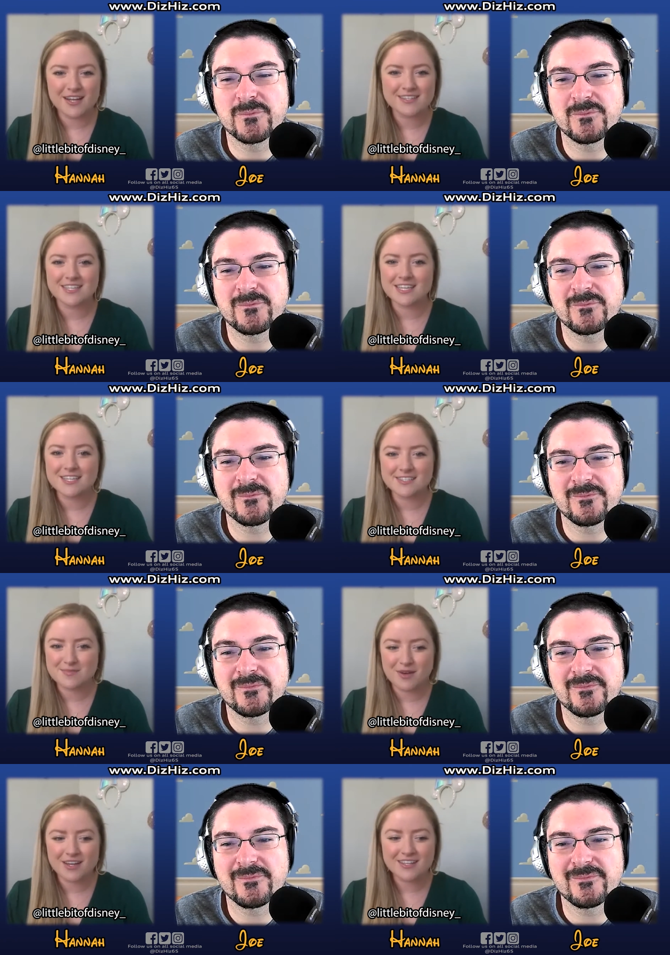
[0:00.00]
Speaker 1: as it is,
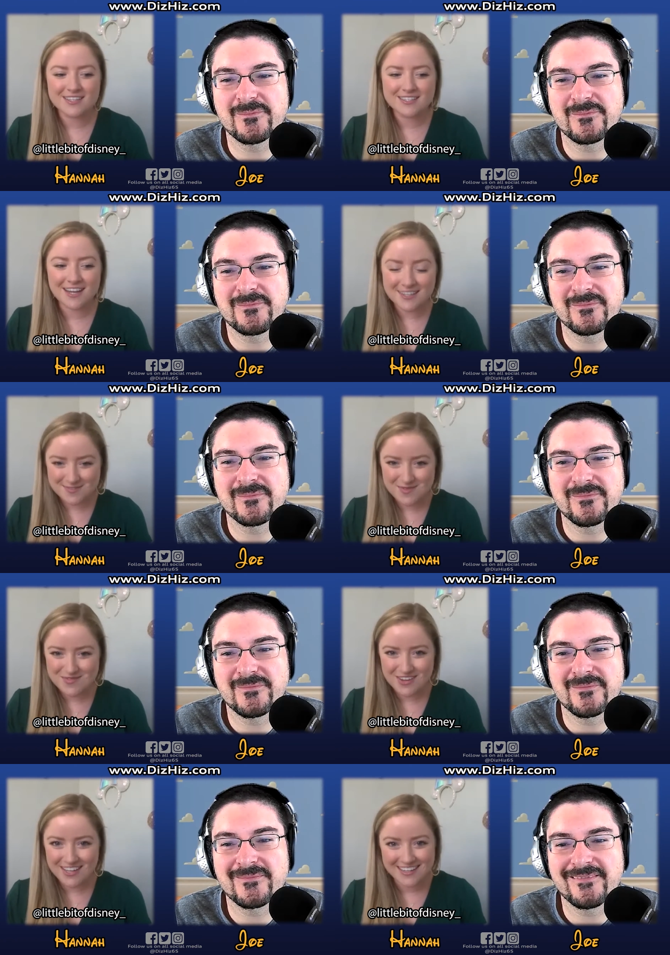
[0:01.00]
but yeah, it's been
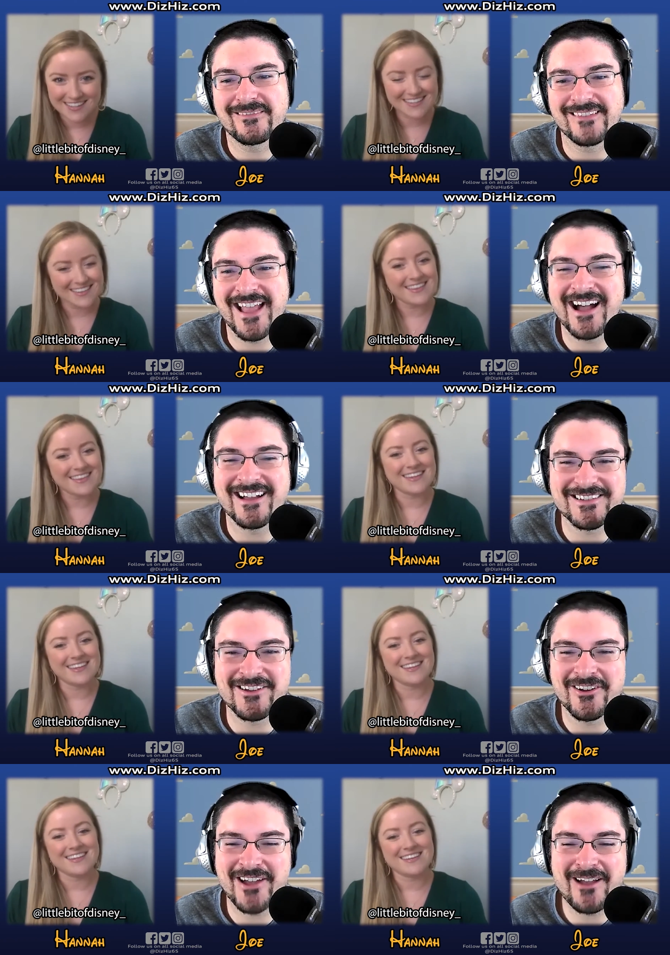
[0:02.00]
fun.
Speaker 2: Yeah. So,
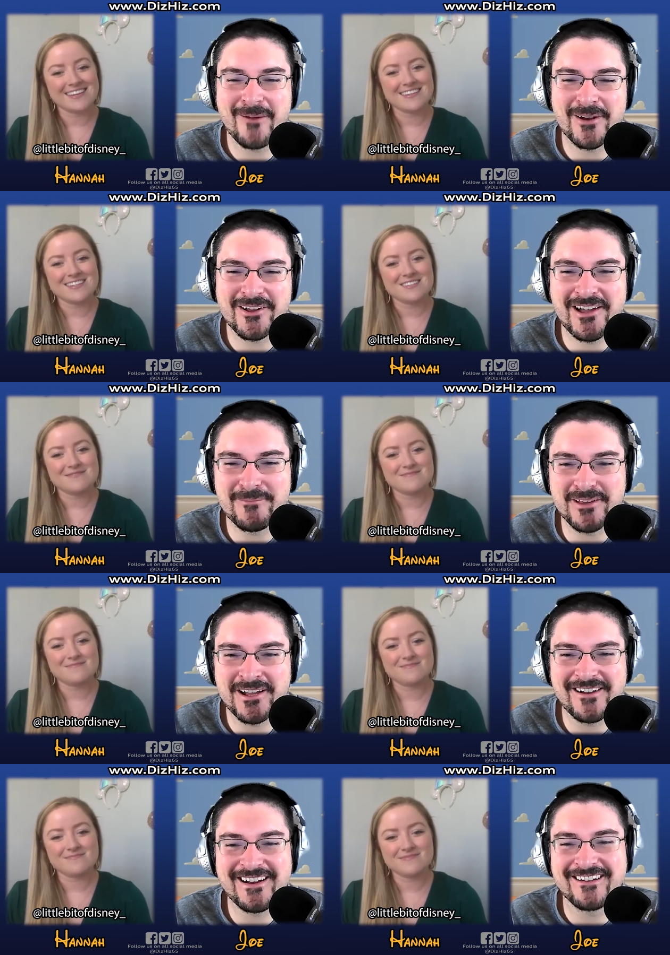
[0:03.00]
okay, I'm going to go ahead and play
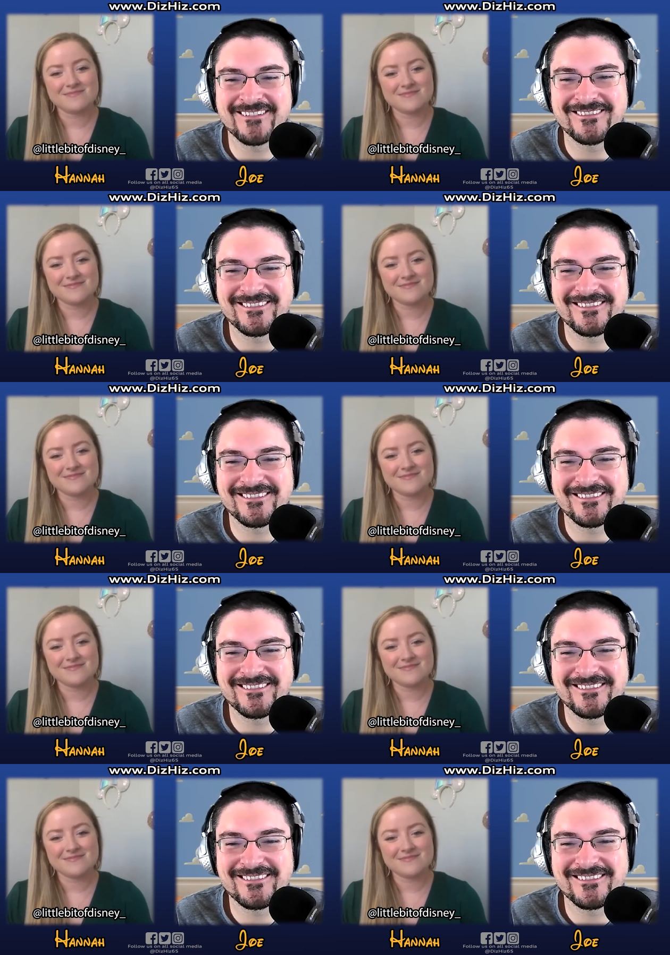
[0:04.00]
it right now.